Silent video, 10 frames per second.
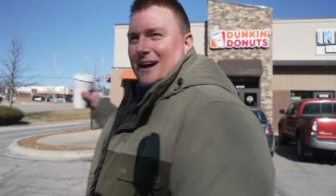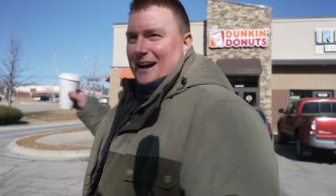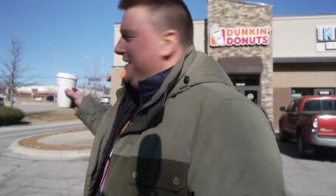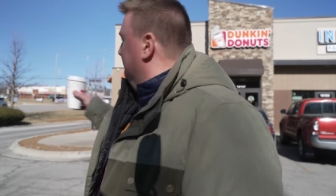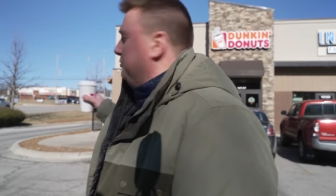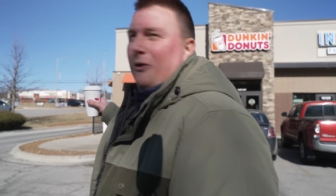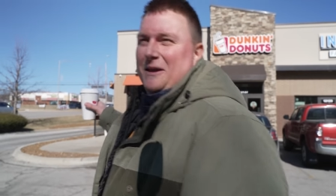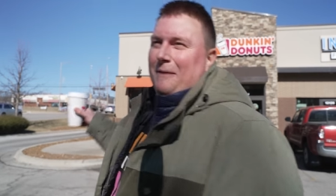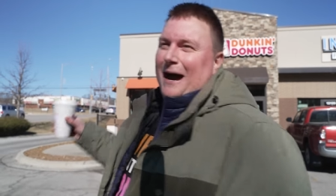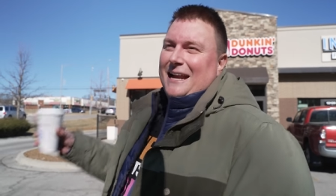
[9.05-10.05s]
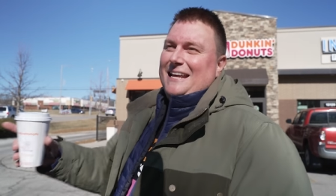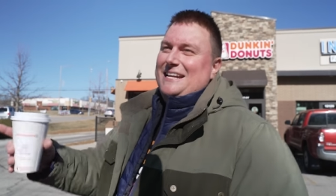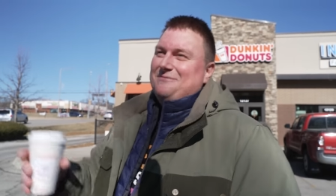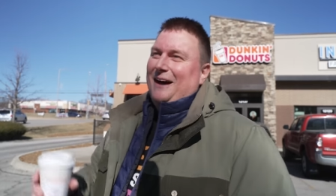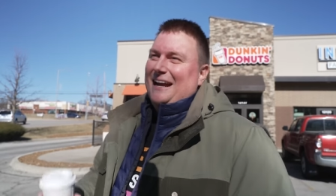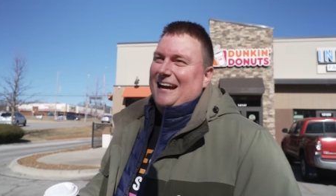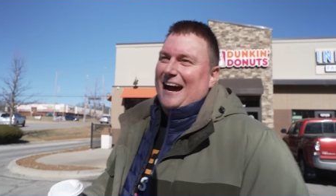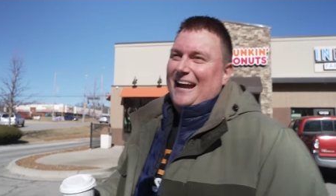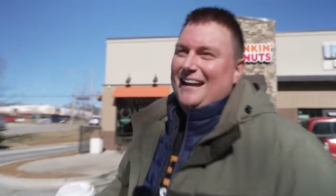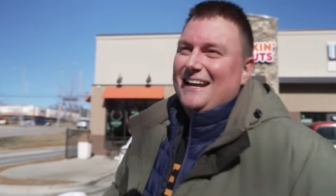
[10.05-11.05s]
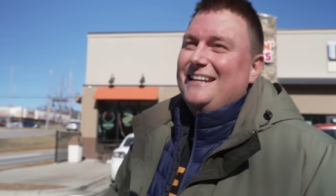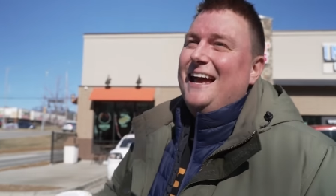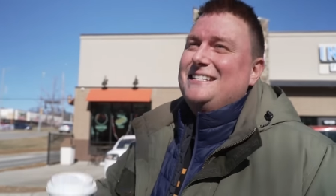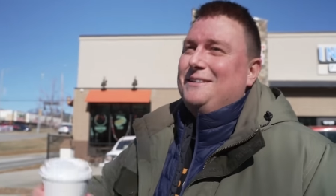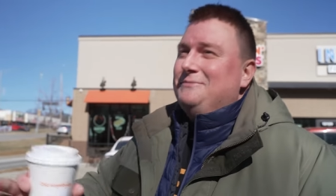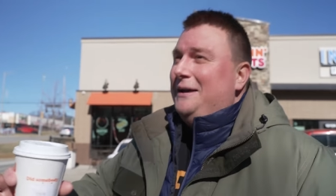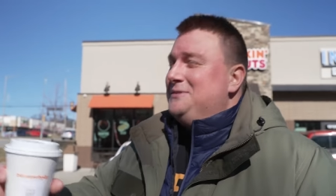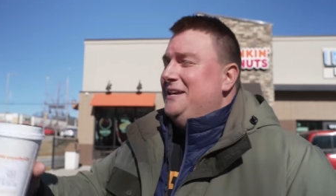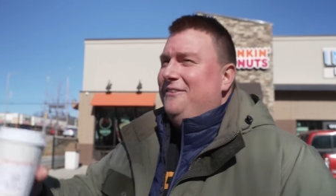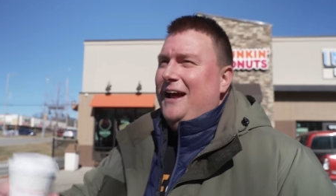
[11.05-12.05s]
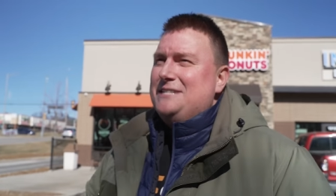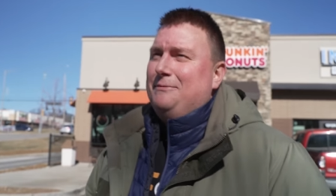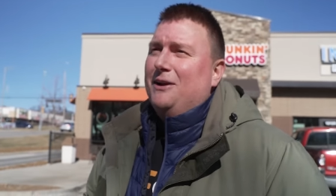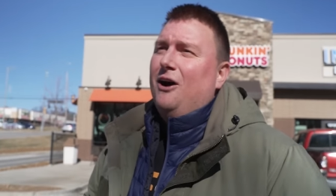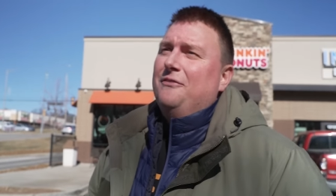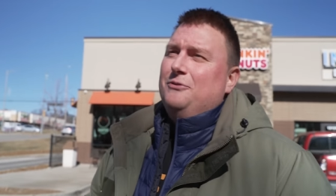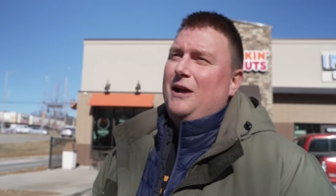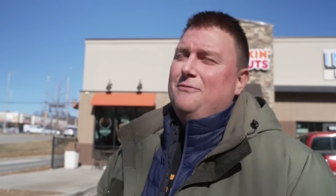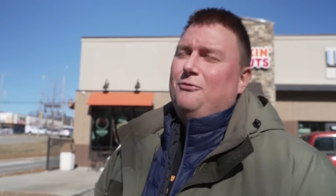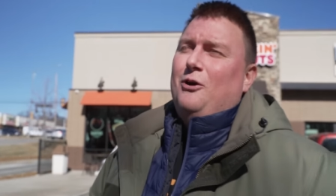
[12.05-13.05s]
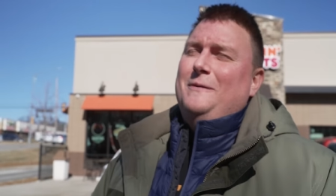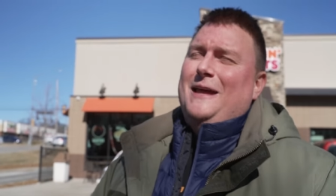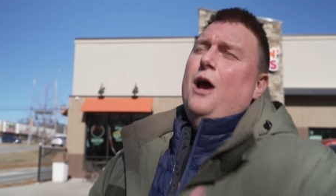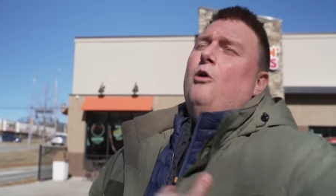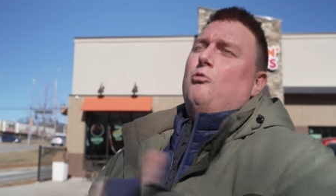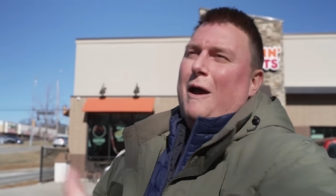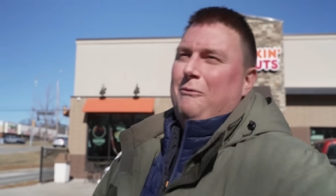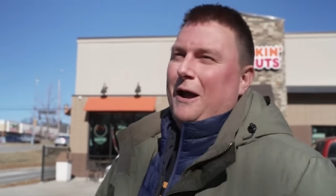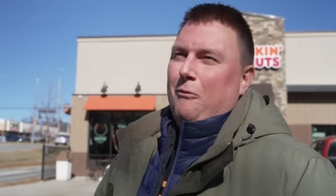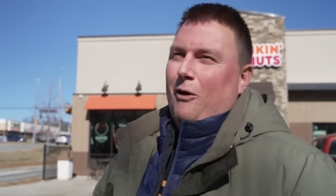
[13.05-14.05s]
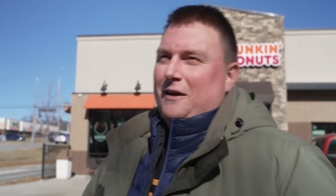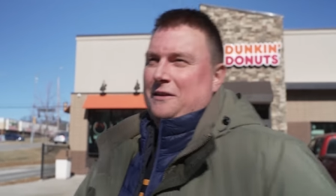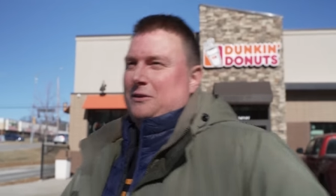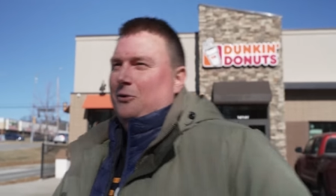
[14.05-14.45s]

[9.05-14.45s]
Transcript: Uh, the employee, Marty, he's my guy. Yeah, sometimes he even has my coffee ready for me right when I walk in the